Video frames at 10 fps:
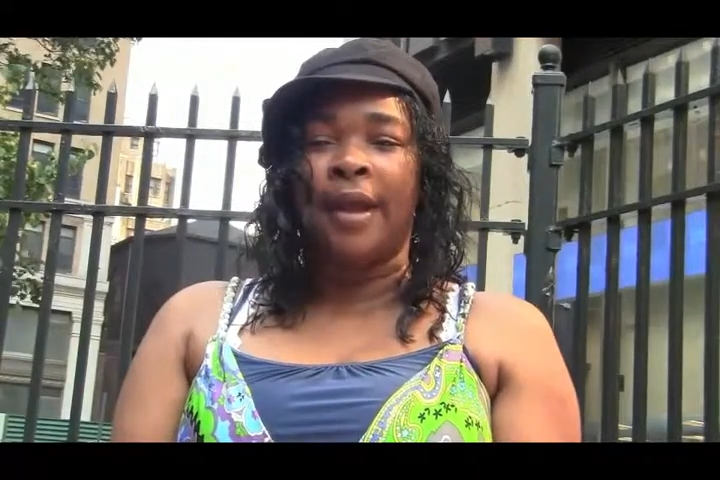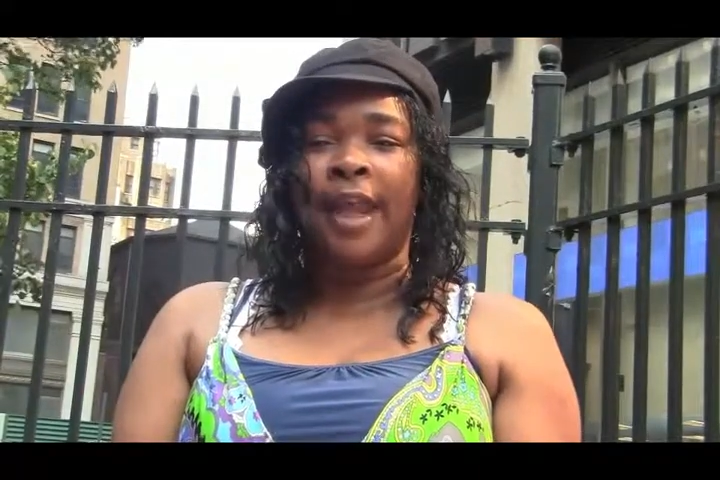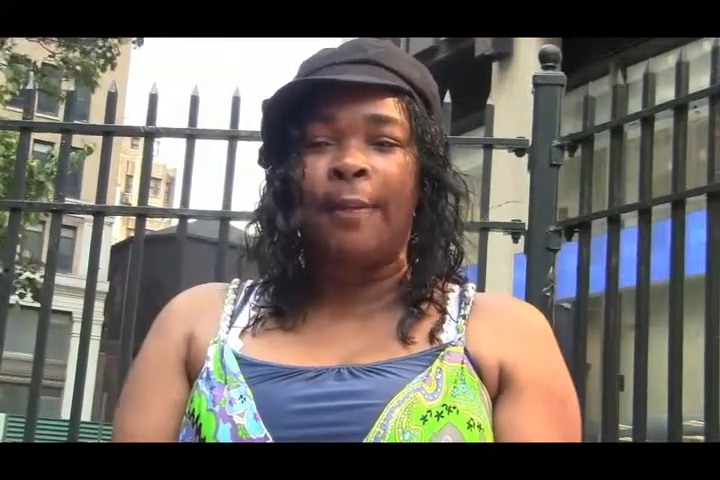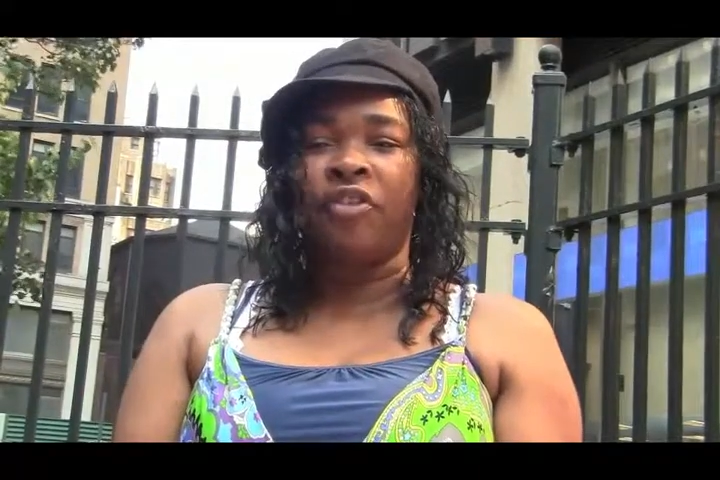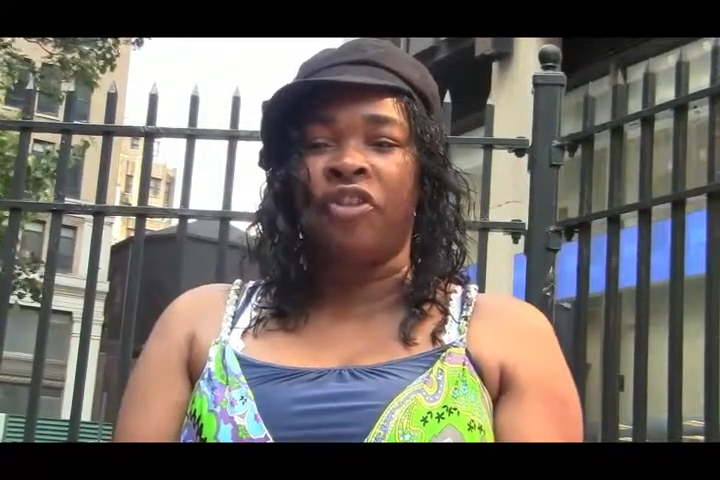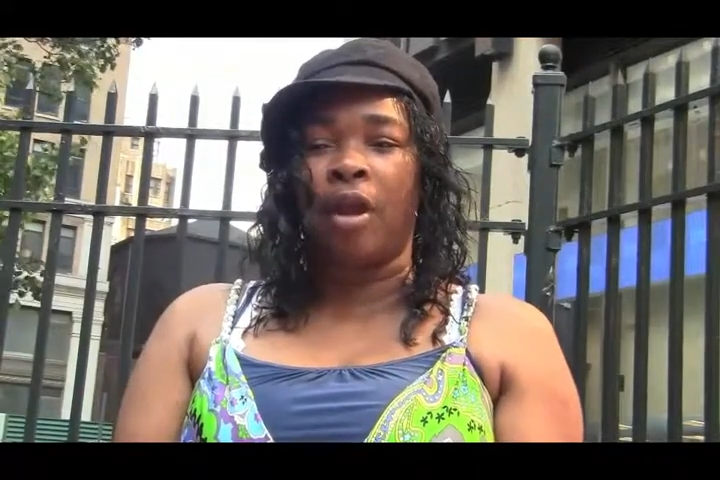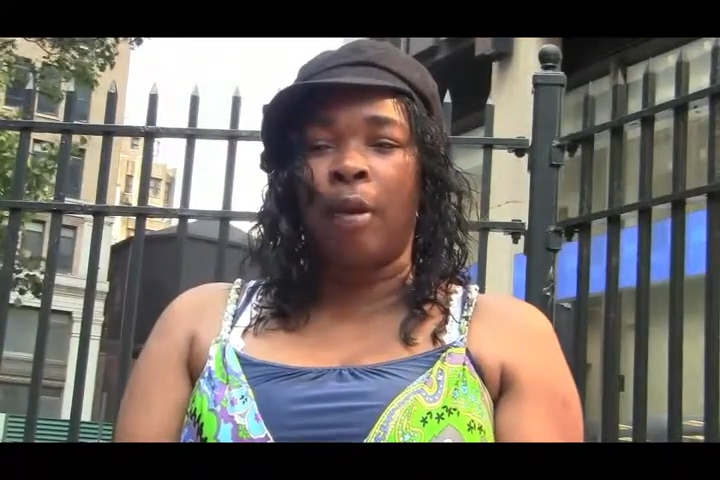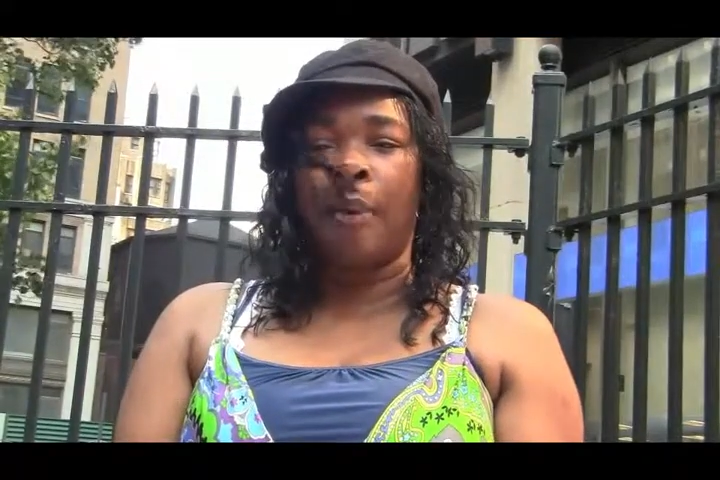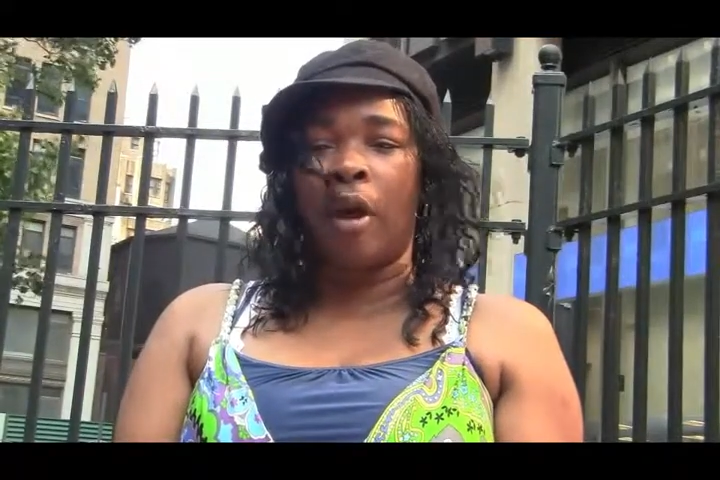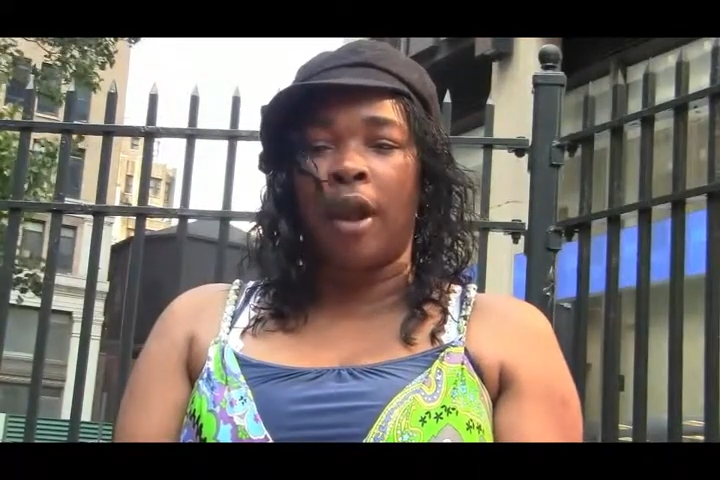My name is
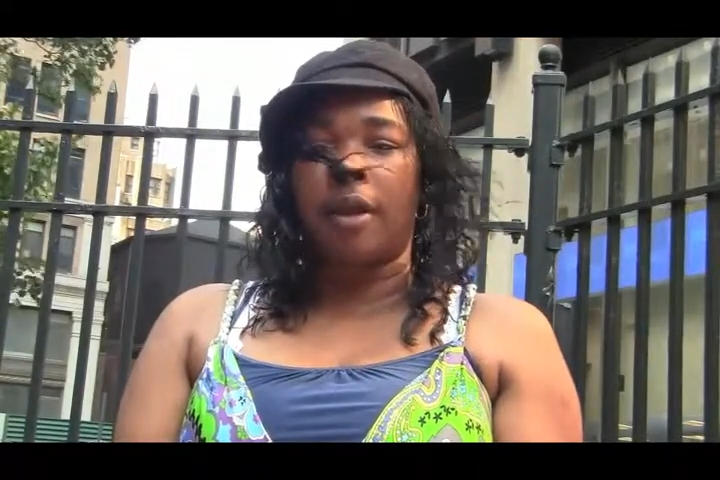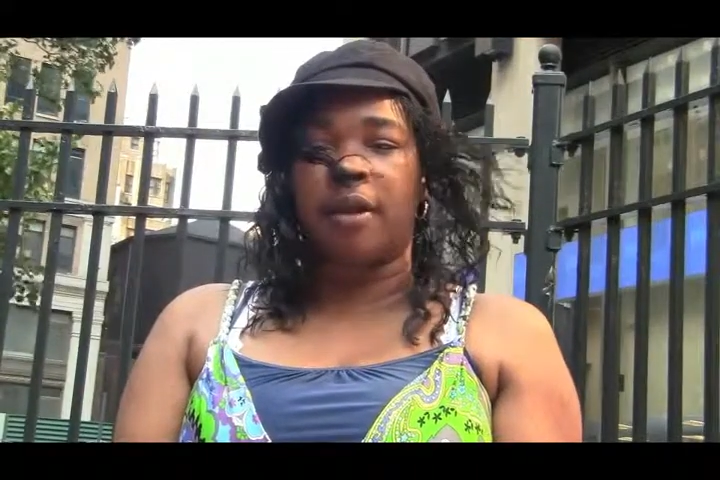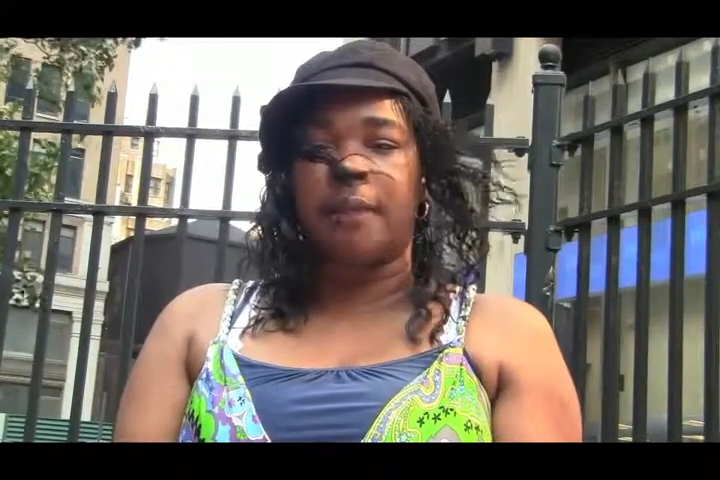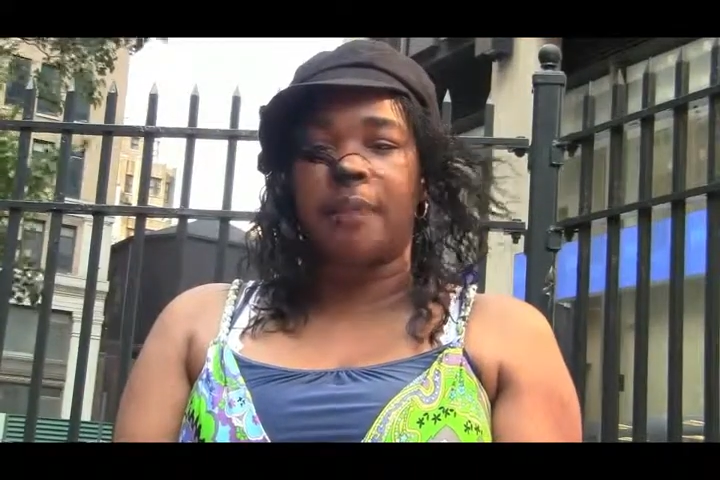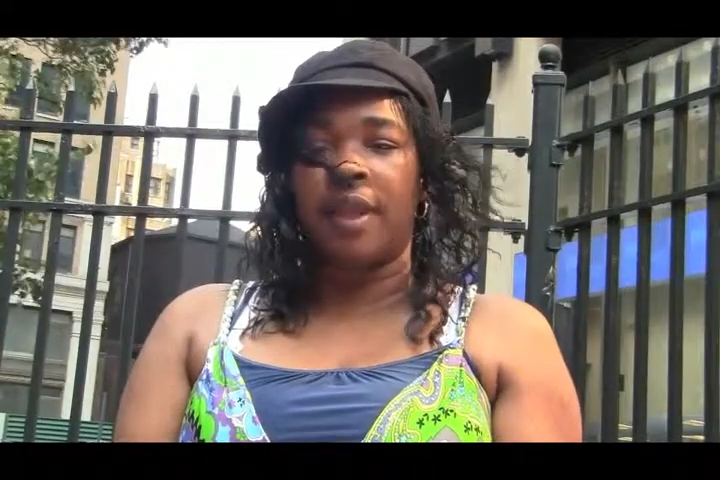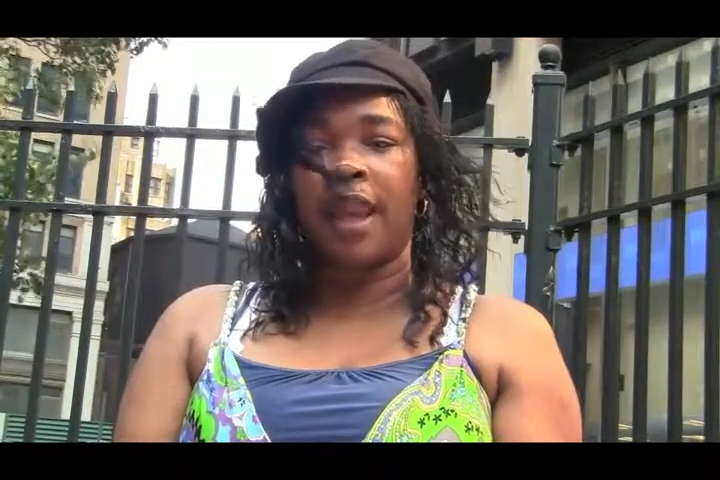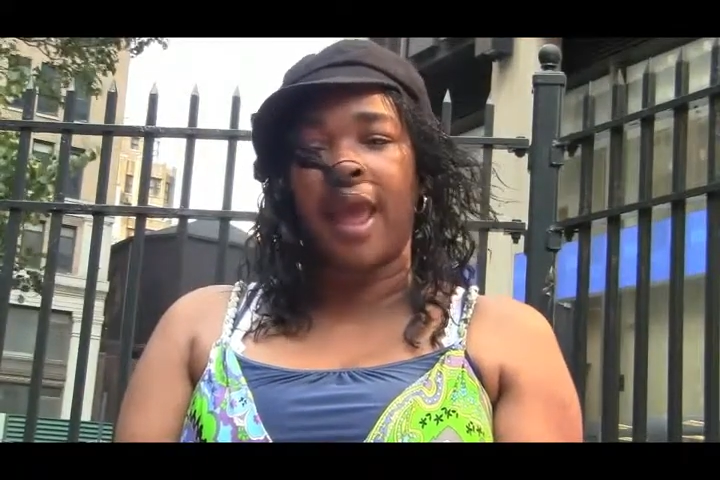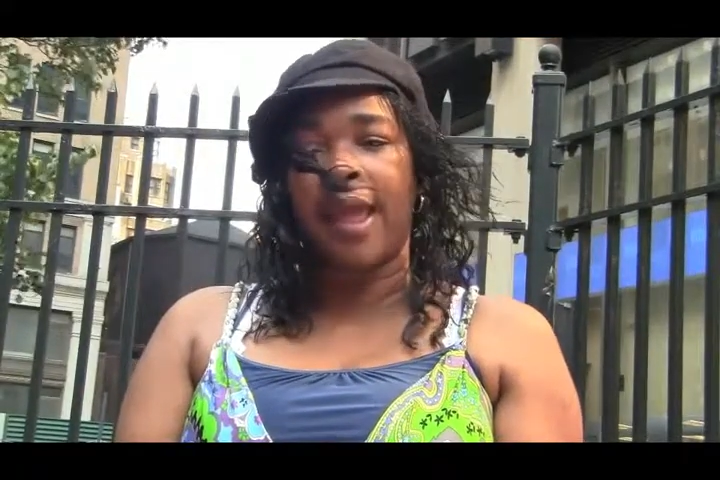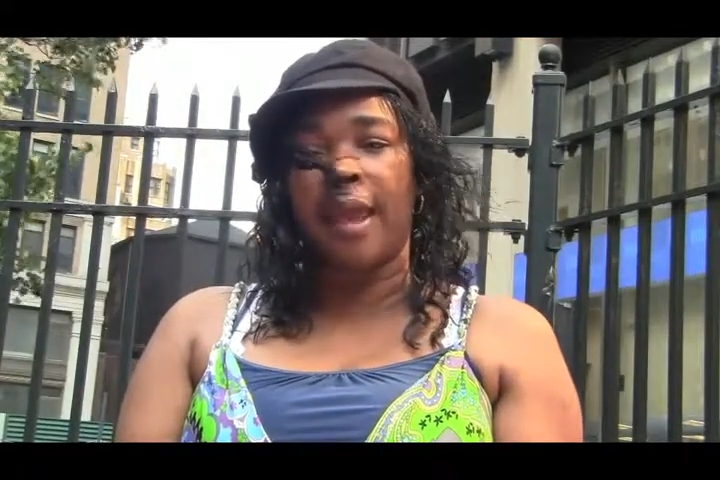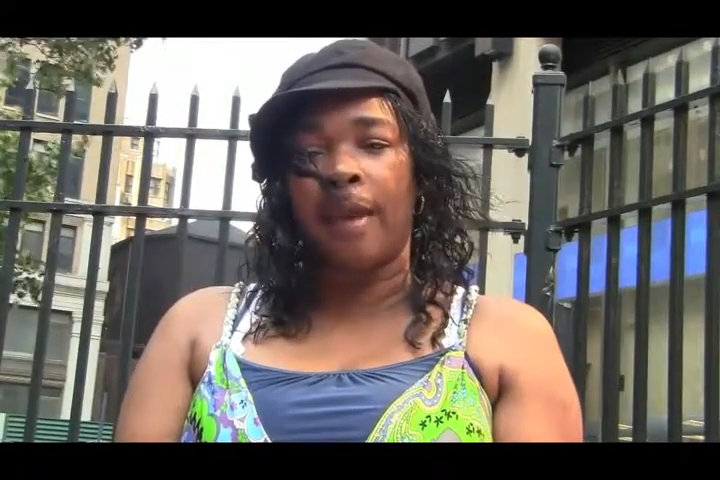Sharon Parker,
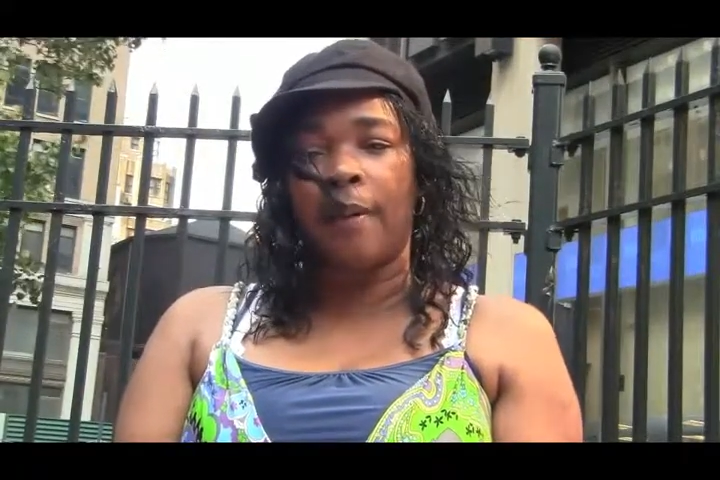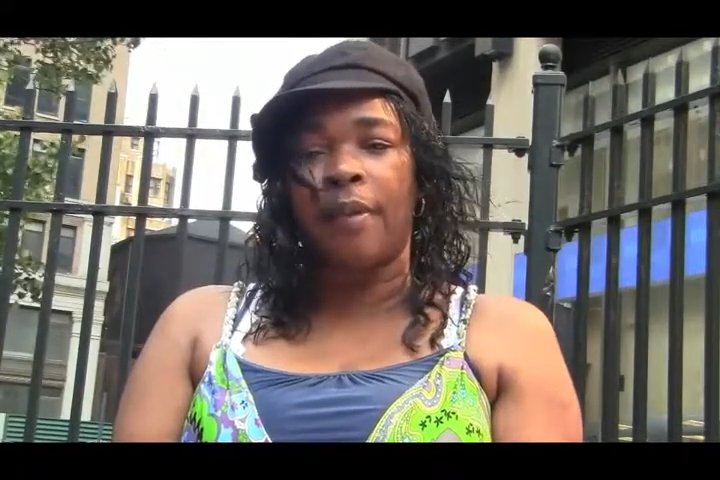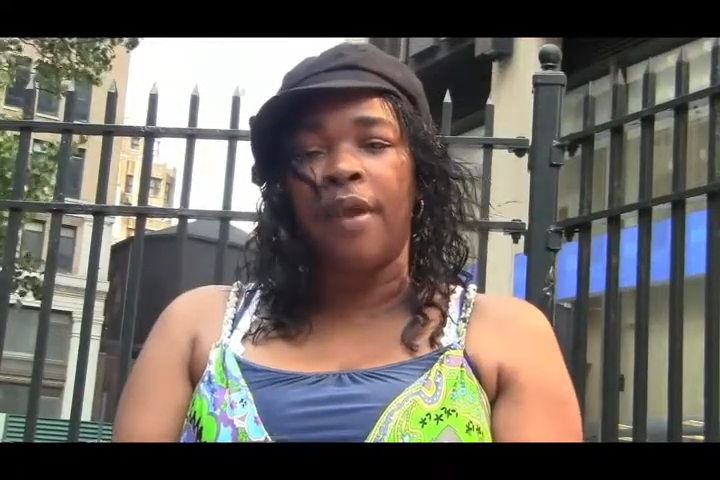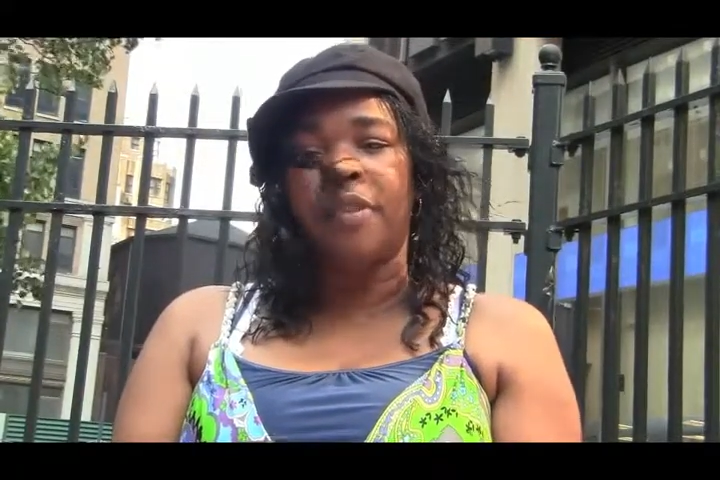and I am